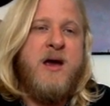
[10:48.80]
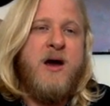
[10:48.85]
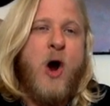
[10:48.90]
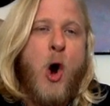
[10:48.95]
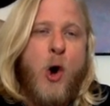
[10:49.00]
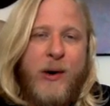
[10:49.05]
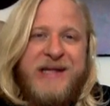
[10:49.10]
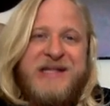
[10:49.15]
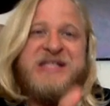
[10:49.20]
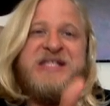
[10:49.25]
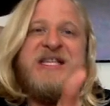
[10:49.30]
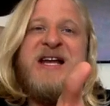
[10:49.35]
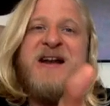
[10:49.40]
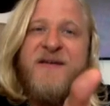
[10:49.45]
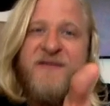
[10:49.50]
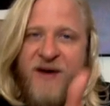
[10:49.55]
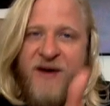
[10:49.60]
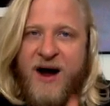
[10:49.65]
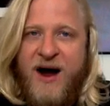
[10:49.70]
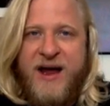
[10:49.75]
are
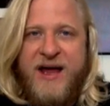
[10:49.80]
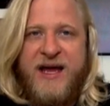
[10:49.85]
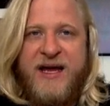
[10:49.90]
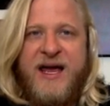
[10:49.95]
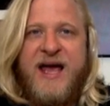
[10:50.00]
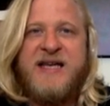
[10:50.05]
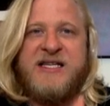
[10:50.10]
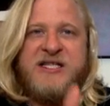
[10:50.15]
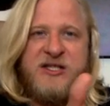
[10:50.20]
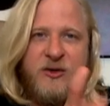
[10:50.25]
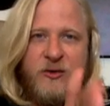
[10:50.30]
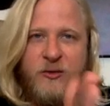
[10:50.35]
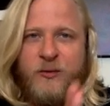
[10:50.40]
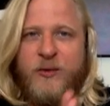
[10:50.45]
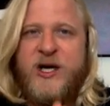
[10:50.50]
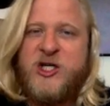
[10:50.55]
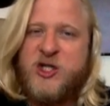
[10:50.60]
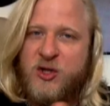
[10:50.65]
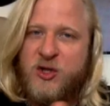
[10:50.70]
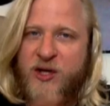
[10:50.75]
identifying as their
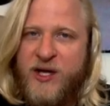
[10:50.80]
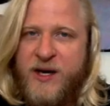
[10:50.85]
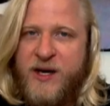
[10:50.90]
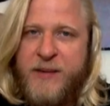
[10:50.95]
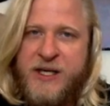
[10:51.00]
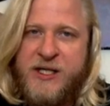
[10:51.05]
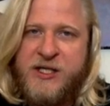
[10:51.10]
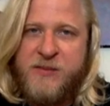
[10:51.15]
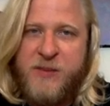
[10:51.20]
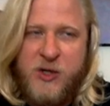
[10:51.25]
racial enemies.